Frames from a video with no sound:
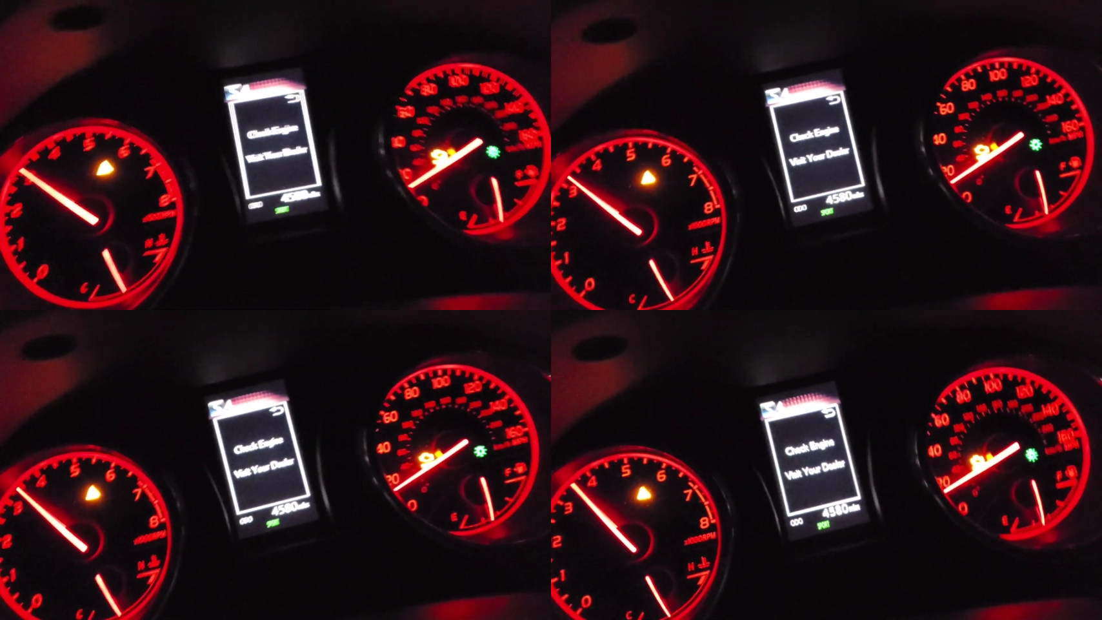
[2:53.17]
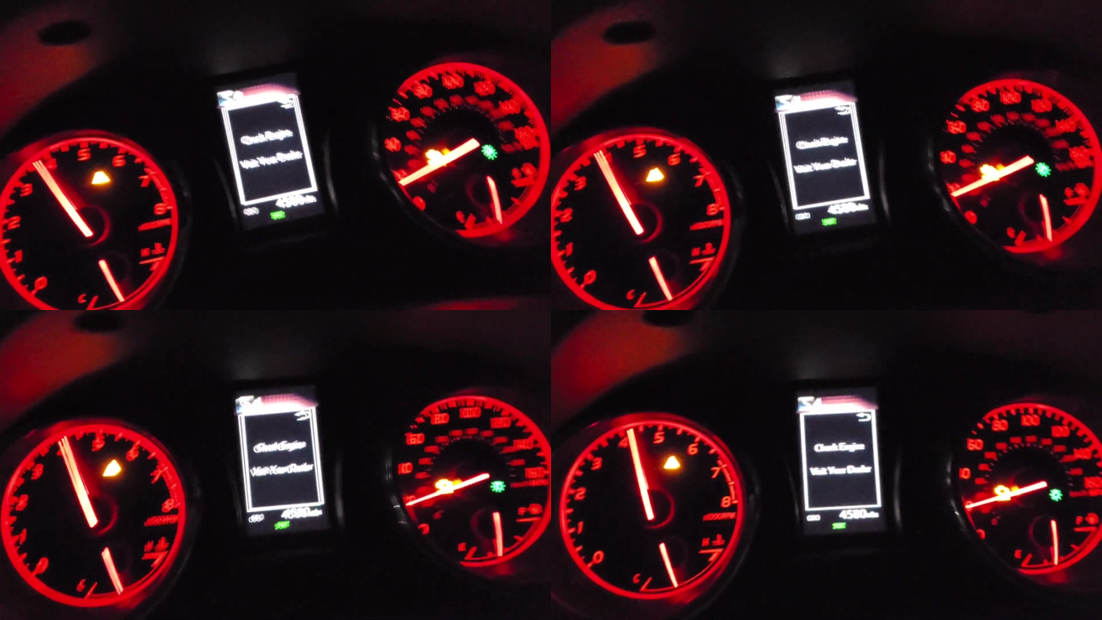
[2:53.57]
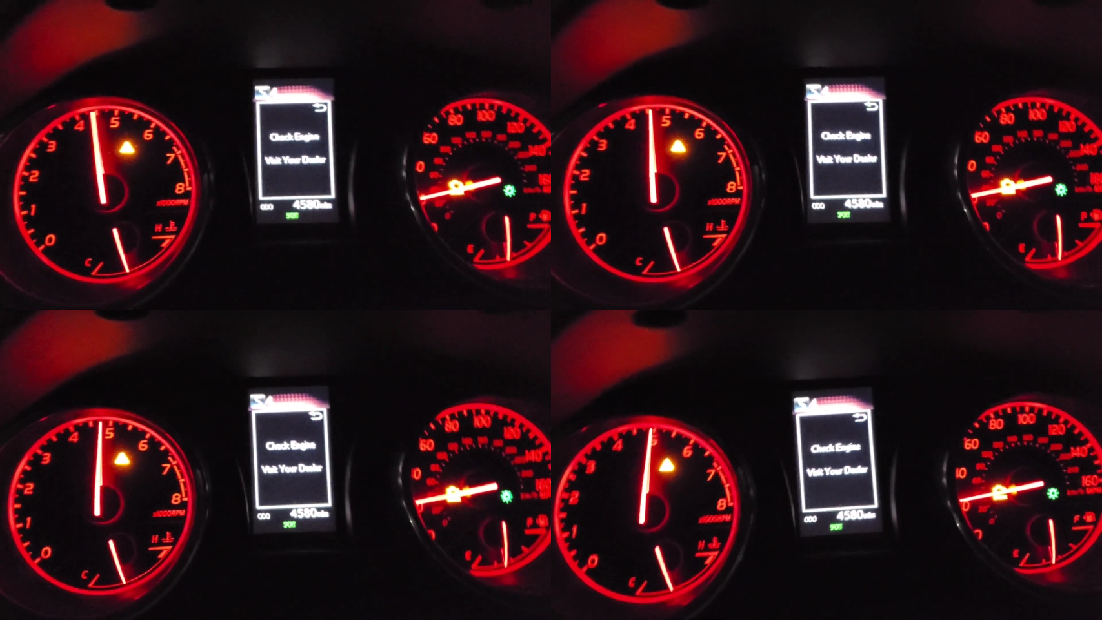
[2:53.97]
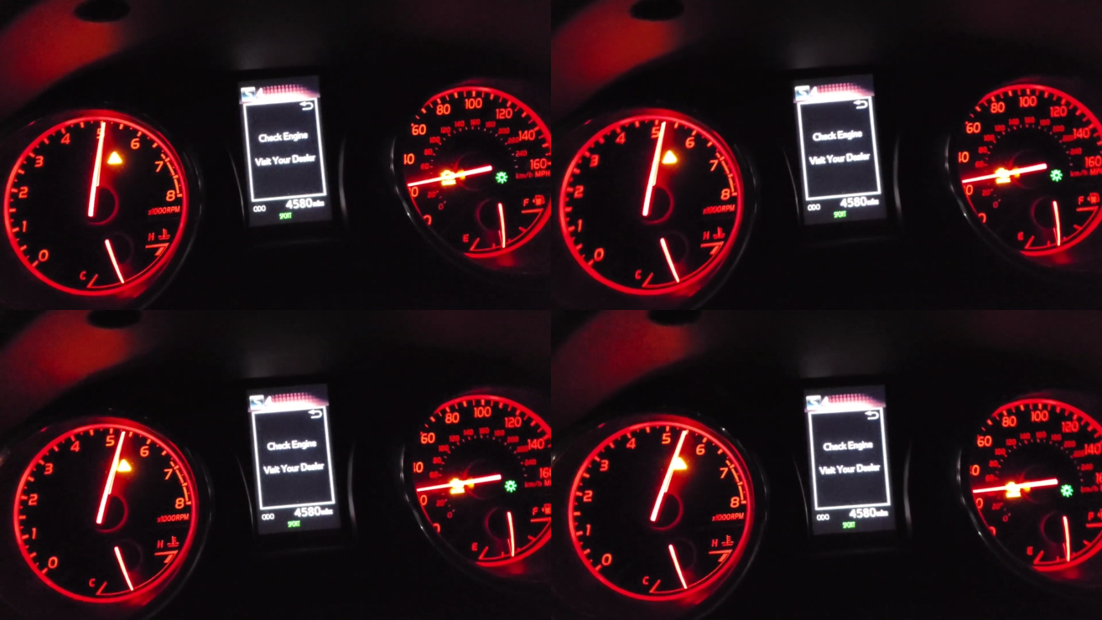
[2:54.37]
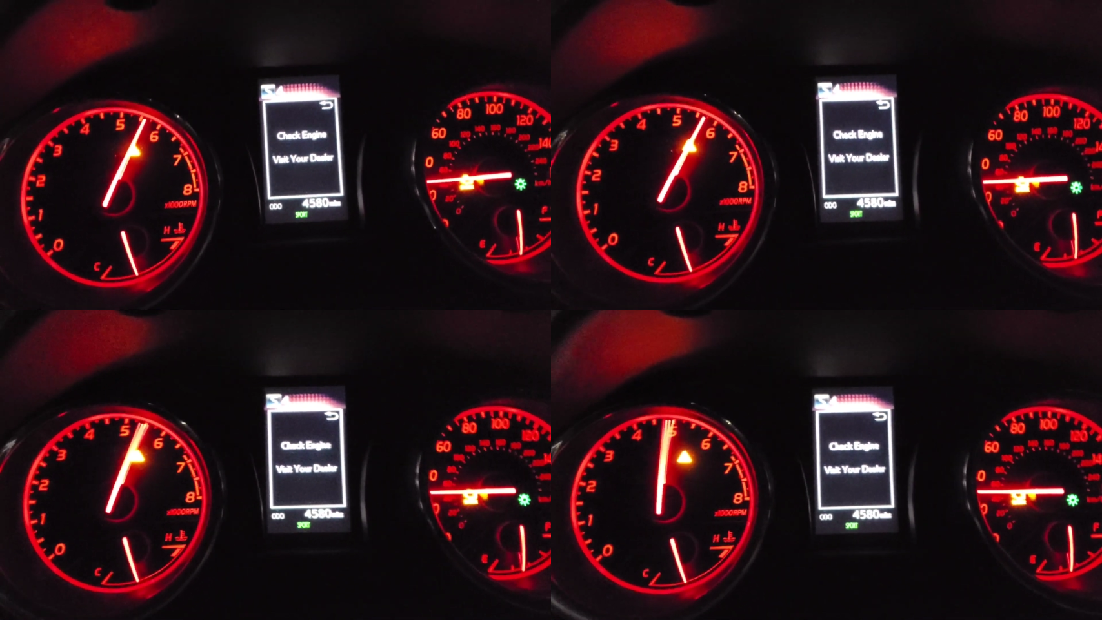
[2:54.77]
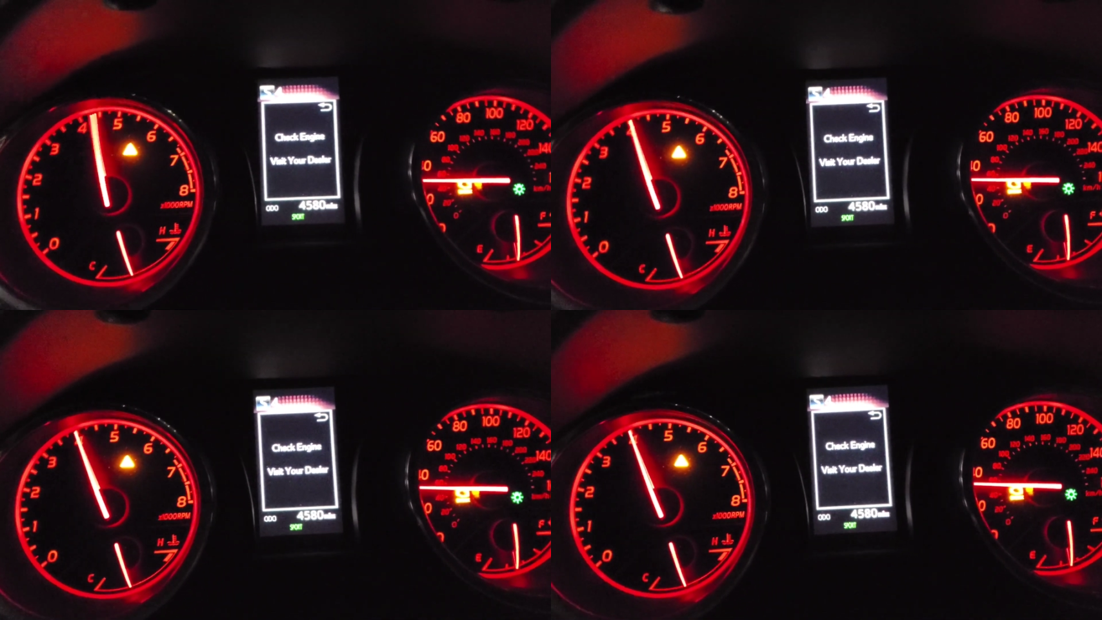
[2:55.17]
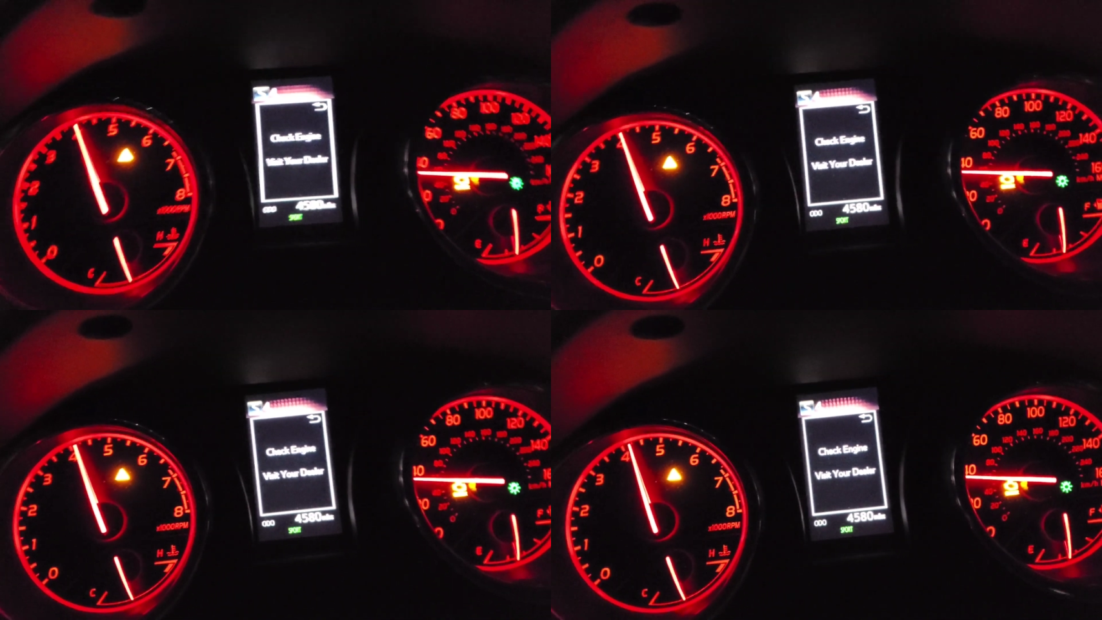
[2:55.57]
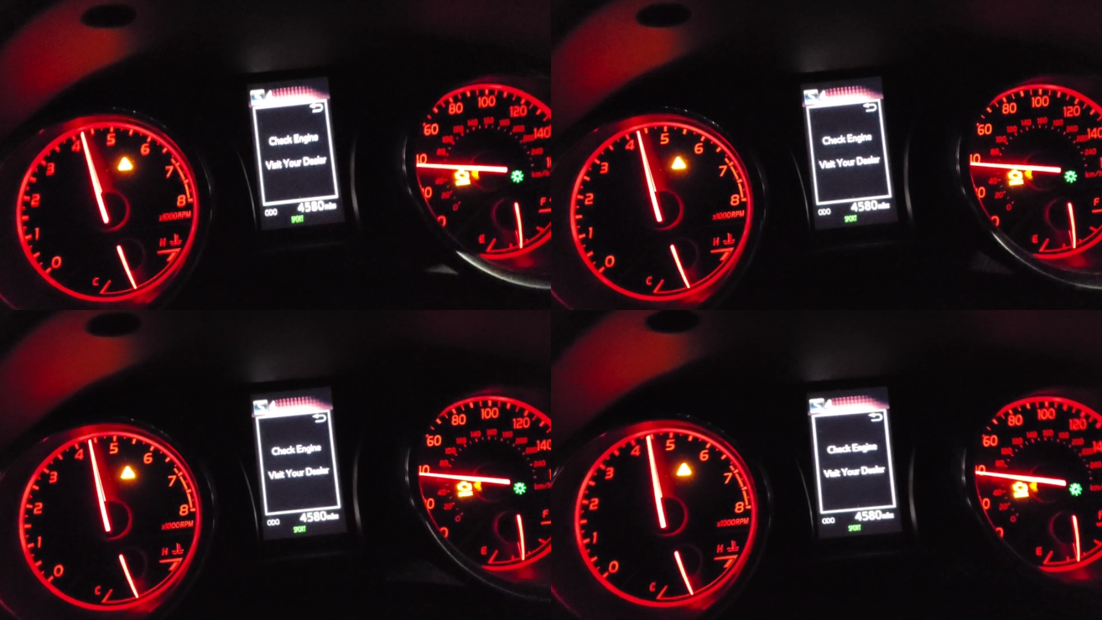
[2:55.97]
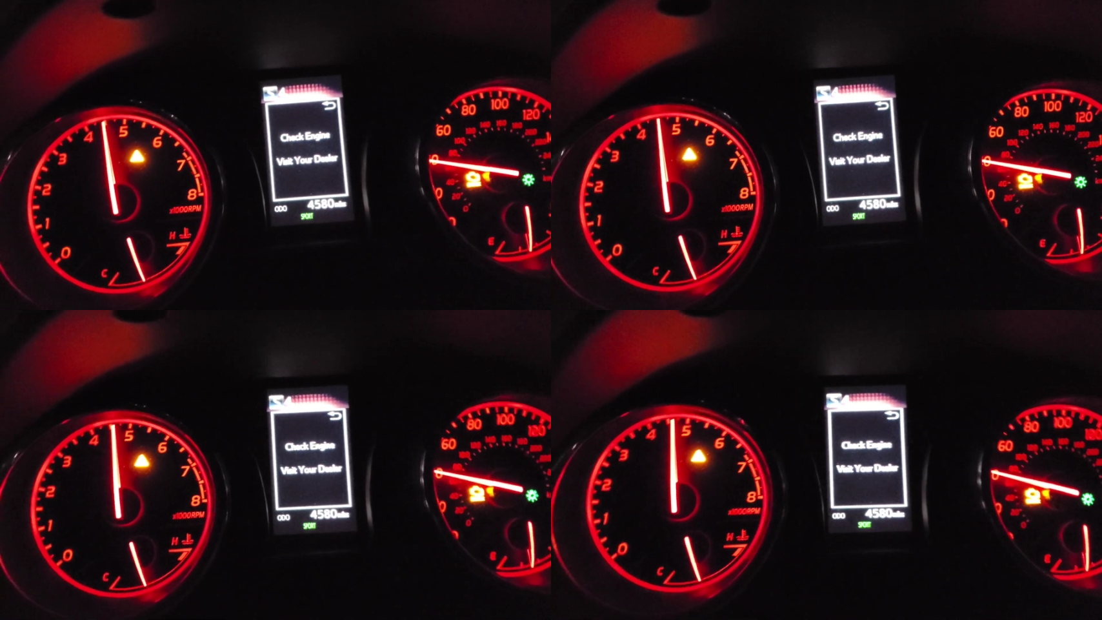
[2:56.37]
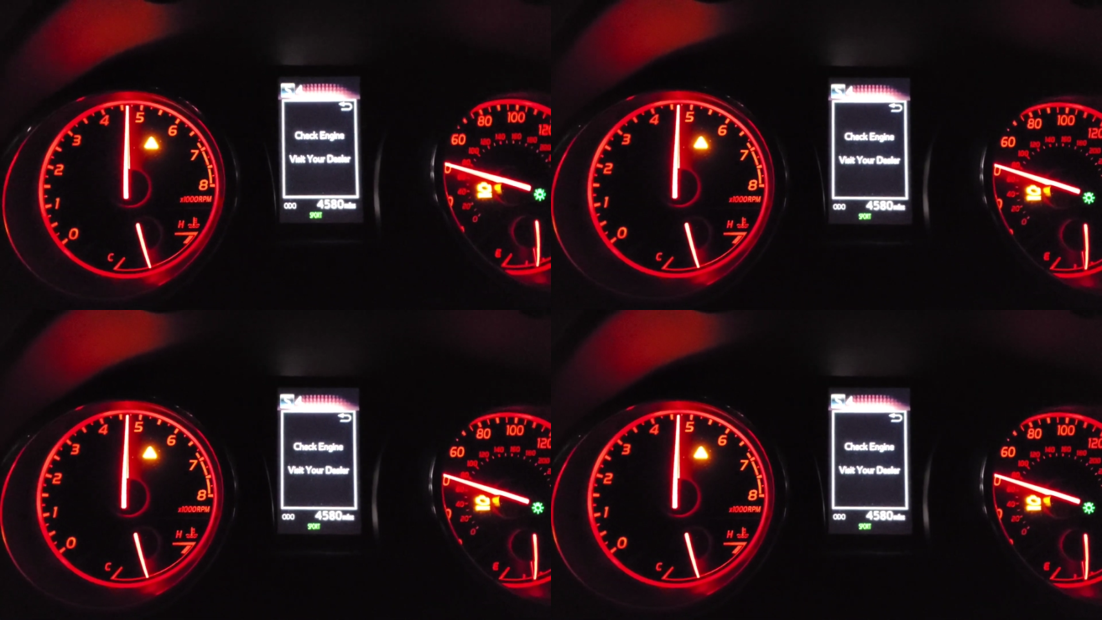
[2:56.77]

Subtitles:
No face is visible, so there are no lips to read.